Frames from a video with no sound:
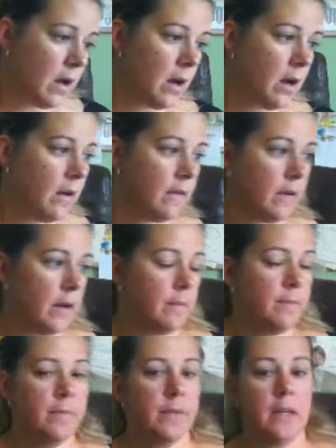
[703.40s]
All
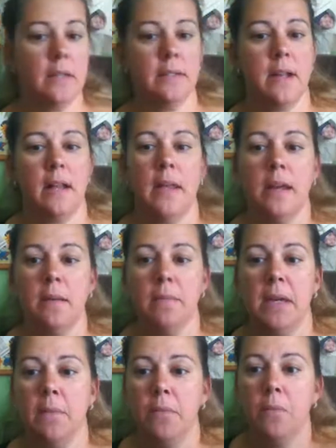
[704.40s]
right. It's not
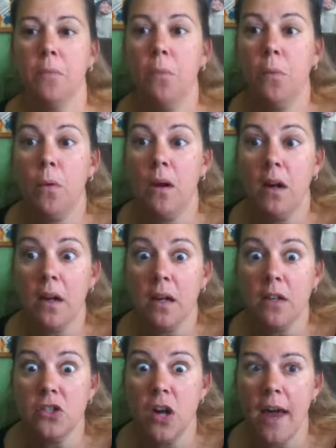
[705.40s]
letting me.
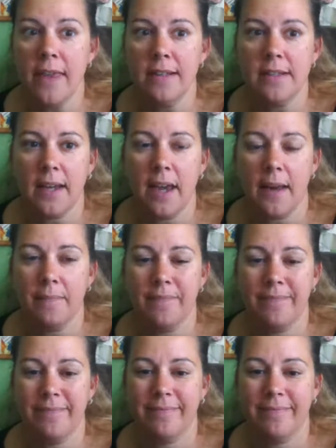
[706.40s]
We're going to try this again.